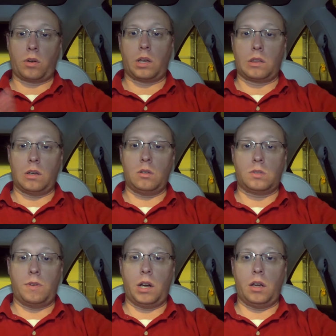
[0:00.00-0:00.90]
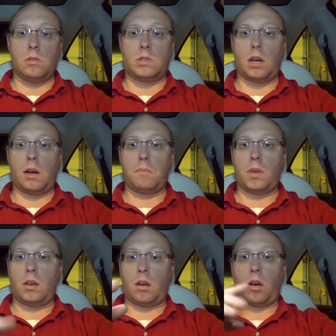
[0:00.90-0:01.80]
get those videos up.
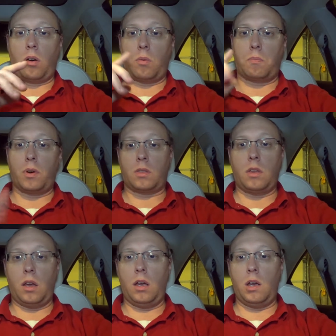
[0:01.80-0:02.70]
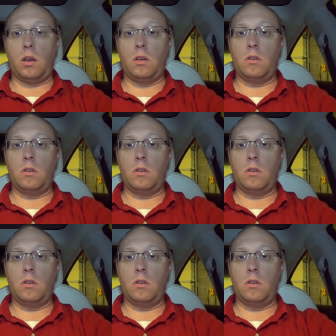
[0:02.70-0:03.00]
I'll put the